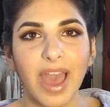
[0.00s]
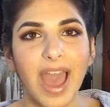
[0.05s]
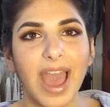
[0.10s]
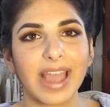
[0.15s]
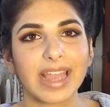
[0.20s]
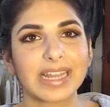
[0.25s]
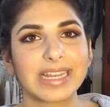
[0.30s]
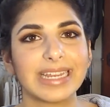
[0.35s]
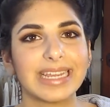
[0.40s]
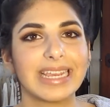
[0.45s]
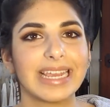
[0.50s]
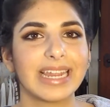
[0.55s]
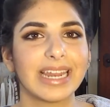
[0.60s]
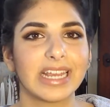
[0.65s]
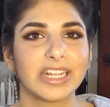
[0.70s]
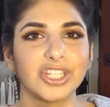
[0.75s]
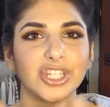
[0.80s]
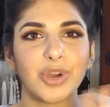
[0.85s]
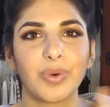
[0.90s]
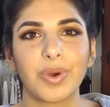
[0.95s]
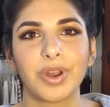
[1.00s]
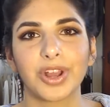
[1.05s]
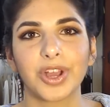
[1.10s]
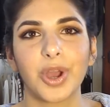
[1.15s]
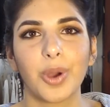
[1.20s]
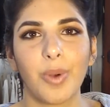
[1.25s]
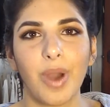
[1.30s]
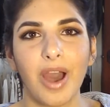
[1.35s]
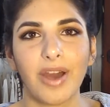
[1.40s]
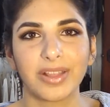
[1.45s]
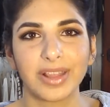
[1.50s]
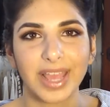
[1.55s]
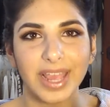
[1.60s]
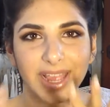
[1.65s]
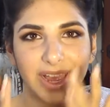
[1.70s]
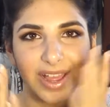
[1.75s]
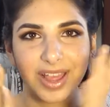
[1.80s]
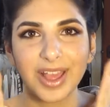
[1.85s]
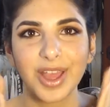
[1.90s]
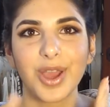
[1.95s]
acne and I don't want to go out
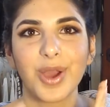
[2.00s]
like,